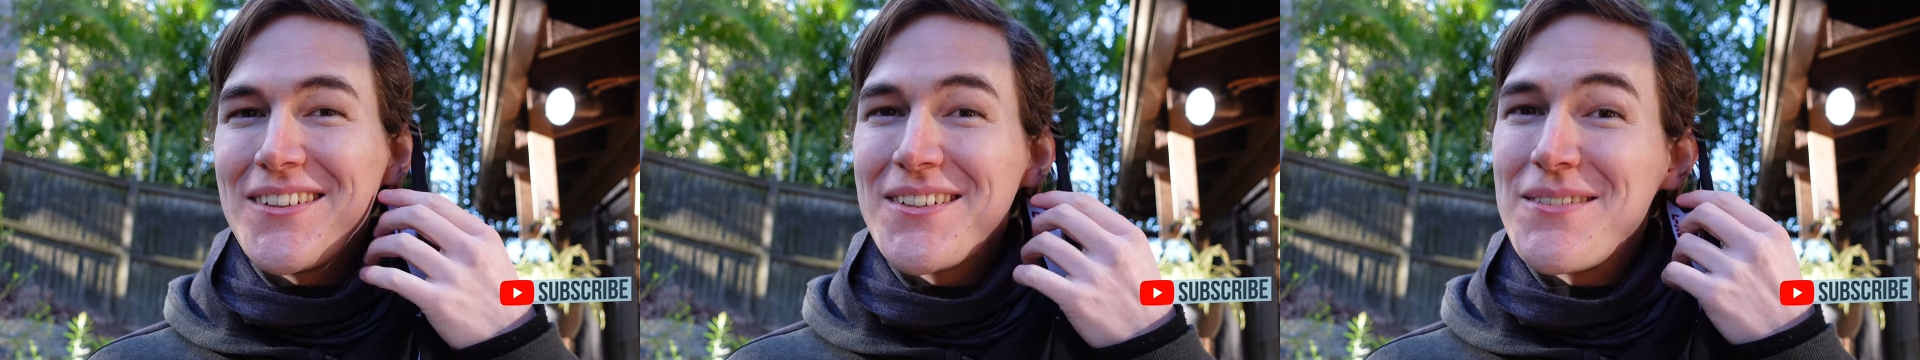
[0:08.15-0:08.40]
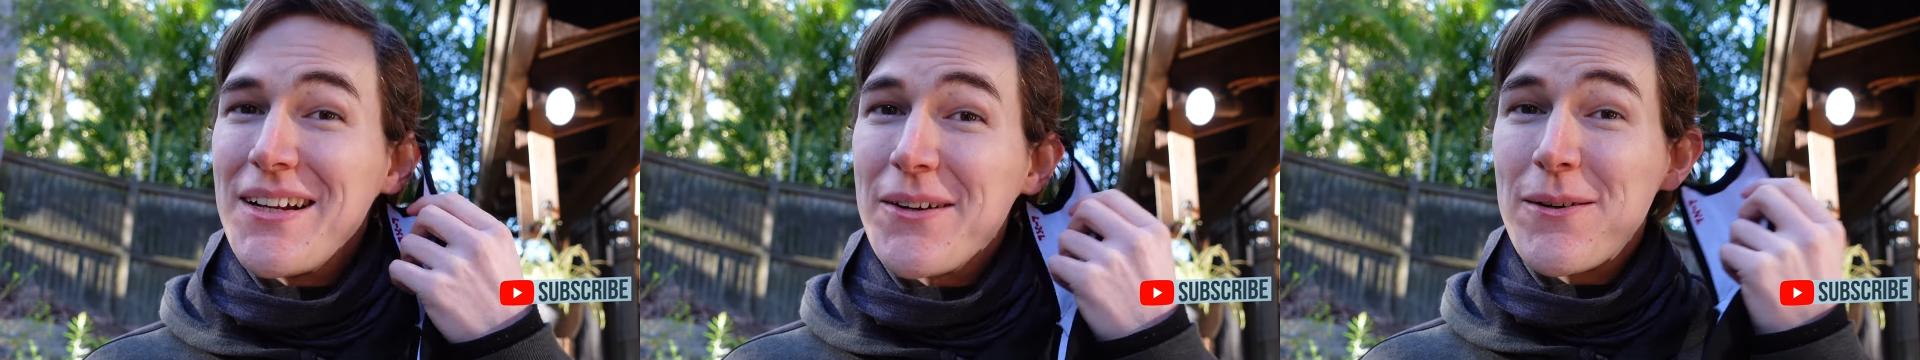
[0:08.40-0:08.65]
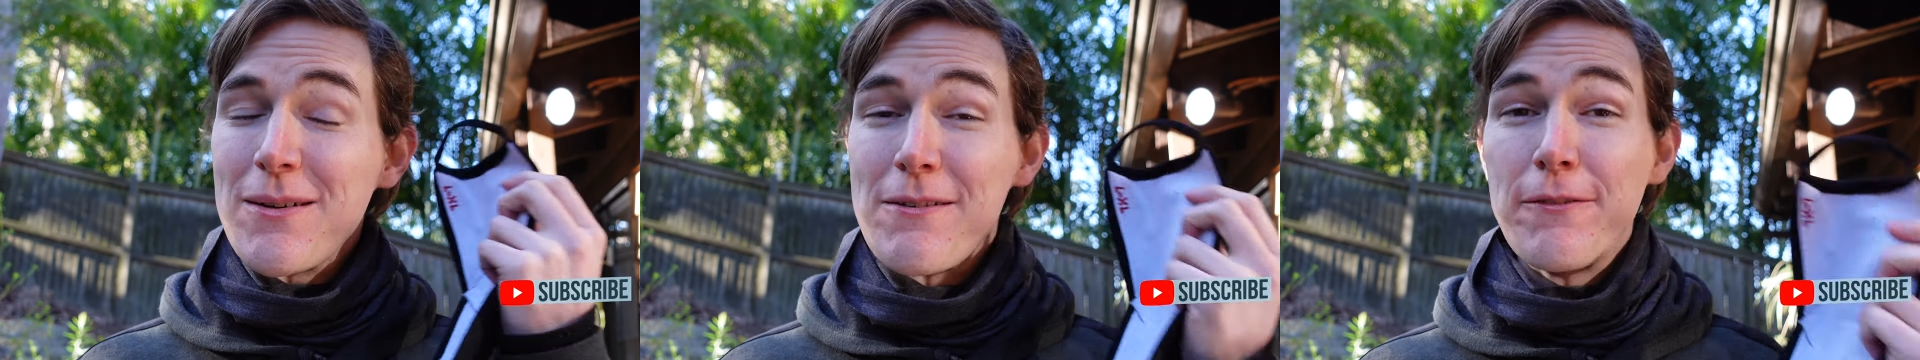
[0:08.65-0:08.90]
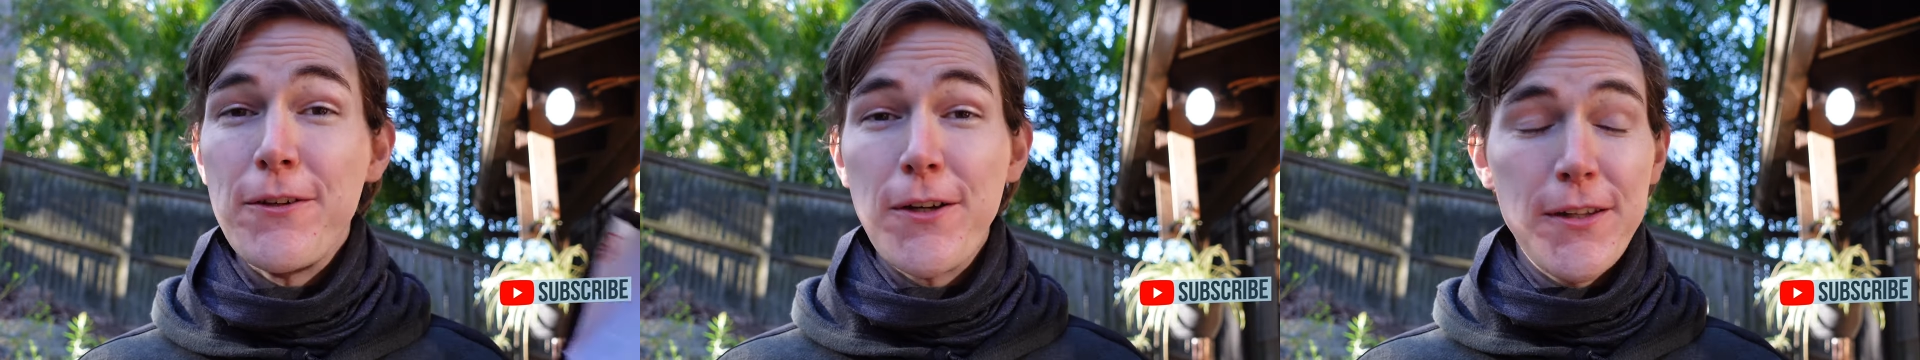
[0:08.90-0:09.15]
just a really quick
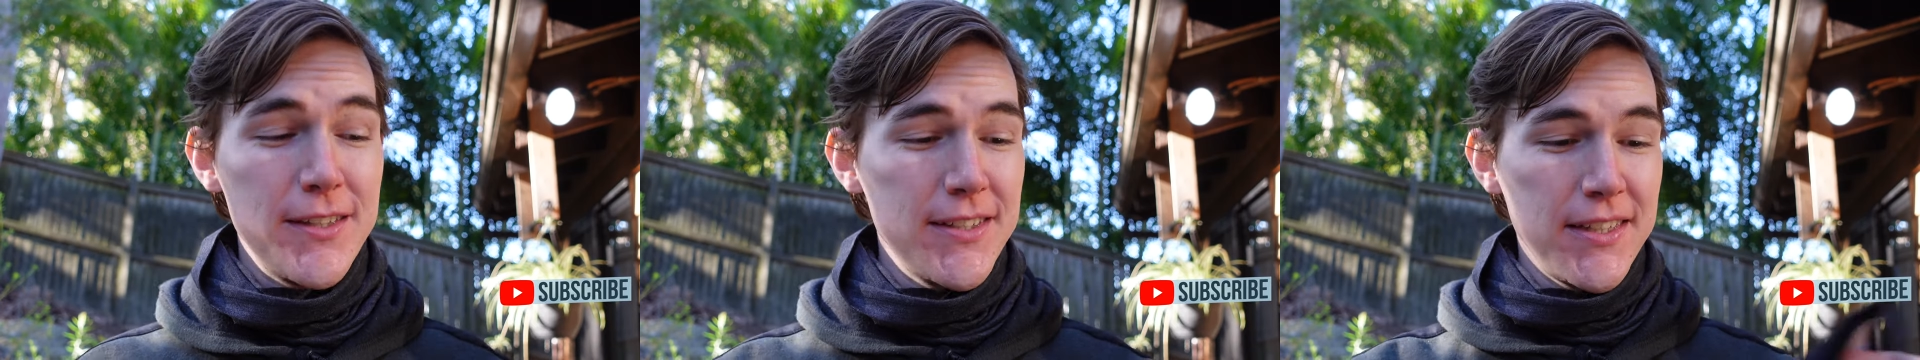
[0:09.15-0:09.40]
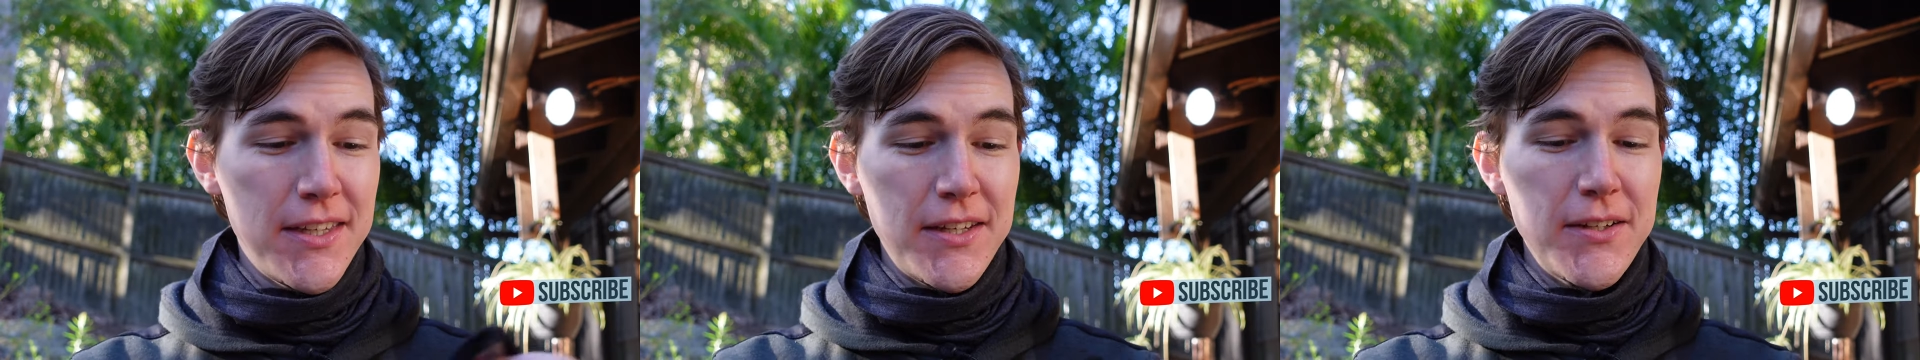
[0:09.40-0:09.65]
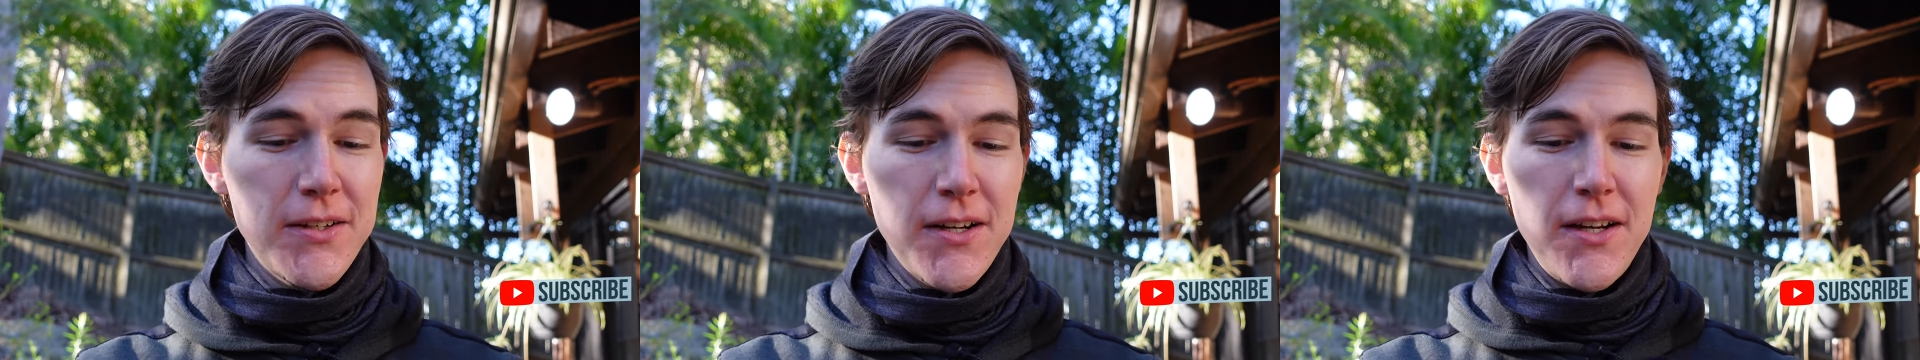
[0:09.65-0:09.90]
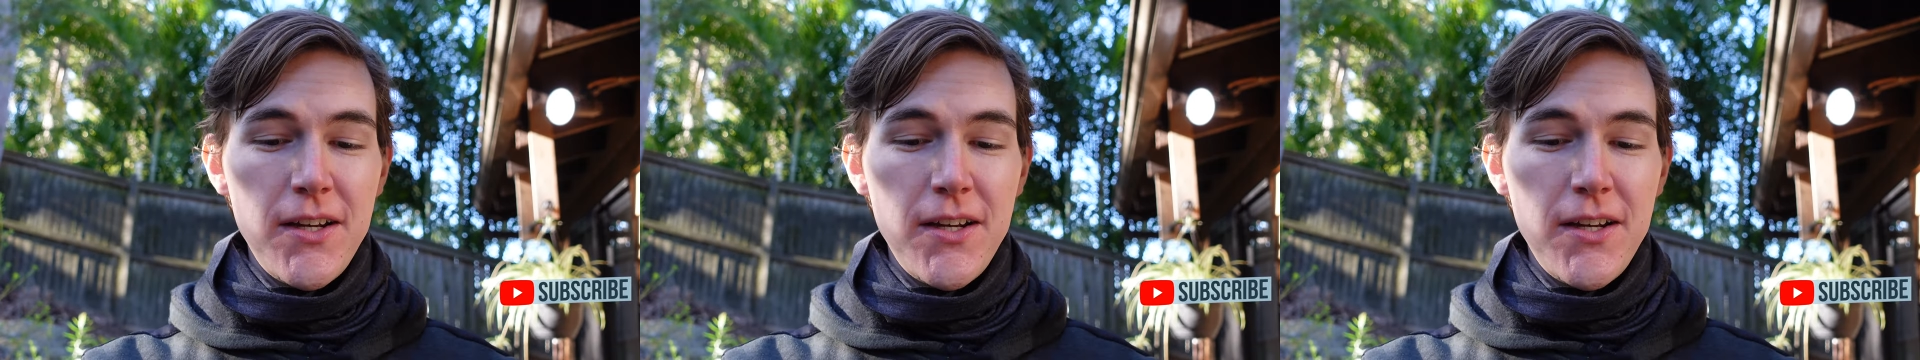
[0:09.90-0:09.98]
review on this here,